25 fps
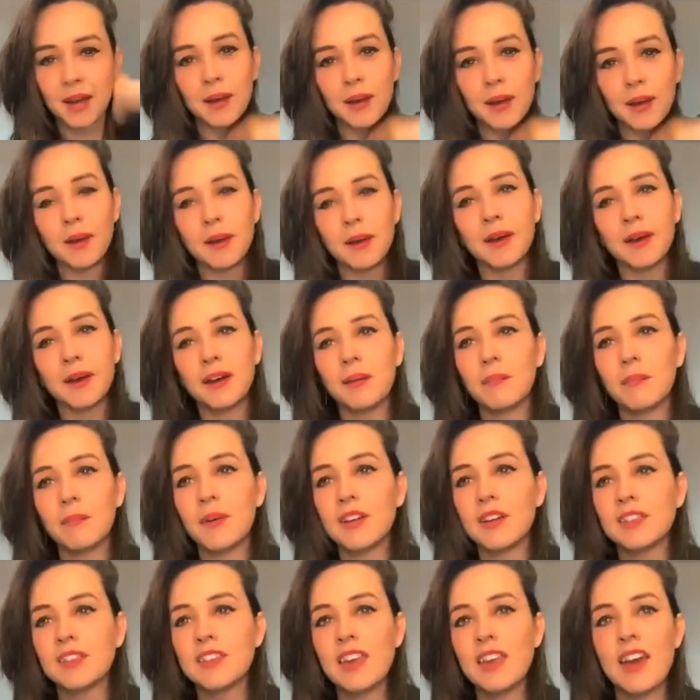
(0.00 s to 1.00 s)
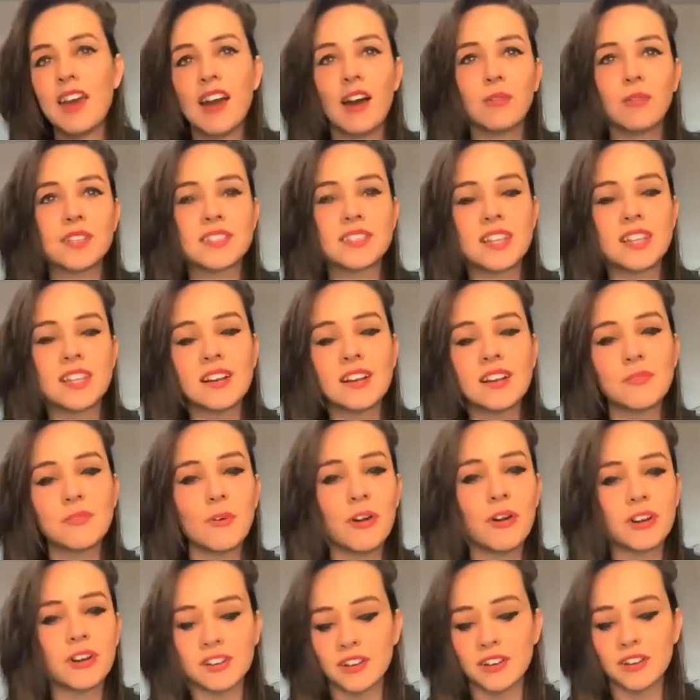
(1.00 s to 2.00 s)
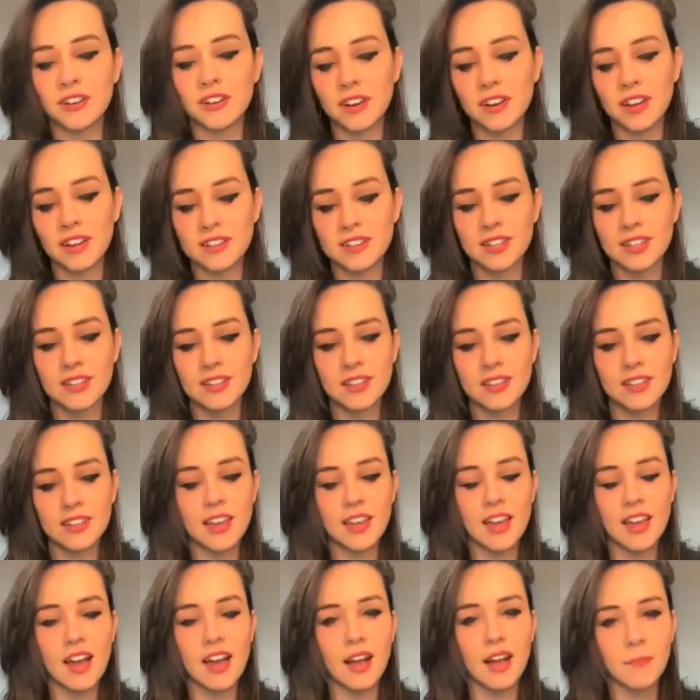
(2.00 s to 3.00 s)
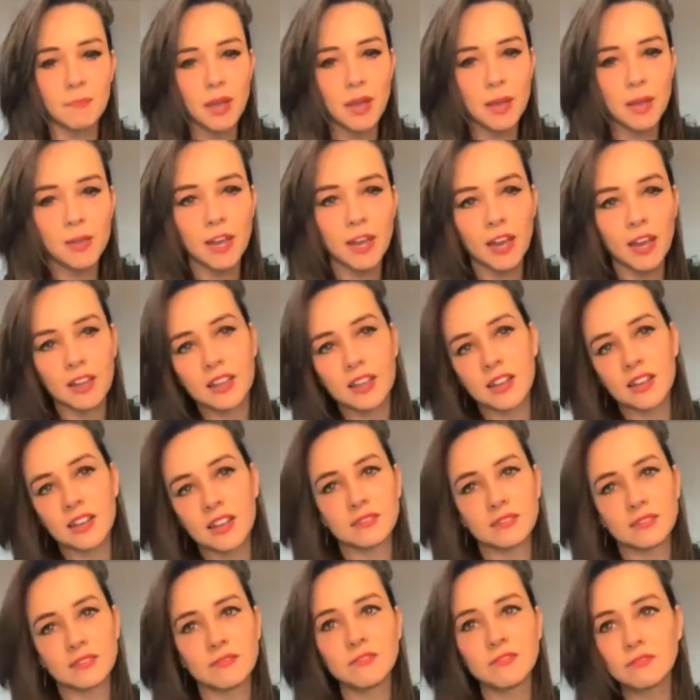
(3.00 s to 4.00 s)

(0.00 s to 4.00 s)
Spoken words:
But yeah, we're still working on it. Yeah, maybe I can